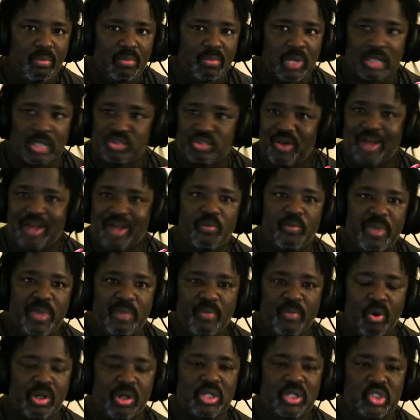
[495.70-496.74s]
tractor
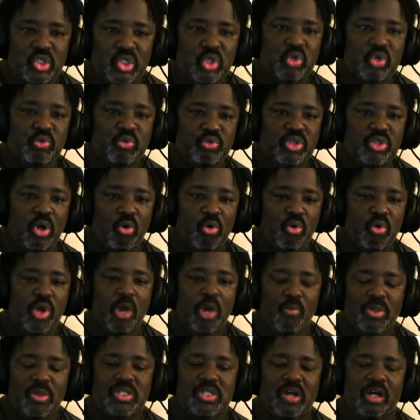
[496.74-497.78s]
beam on it too. So
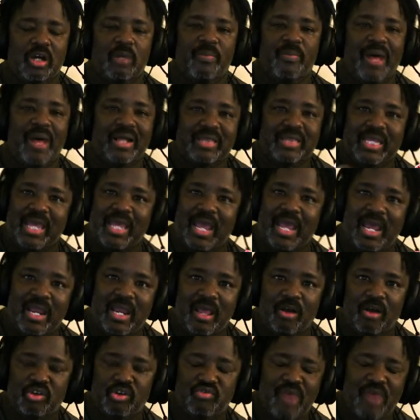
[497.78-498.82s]
we're talking about the
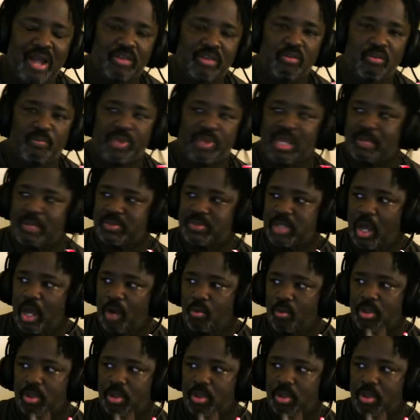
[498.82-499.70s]
handheld tractor beams. We're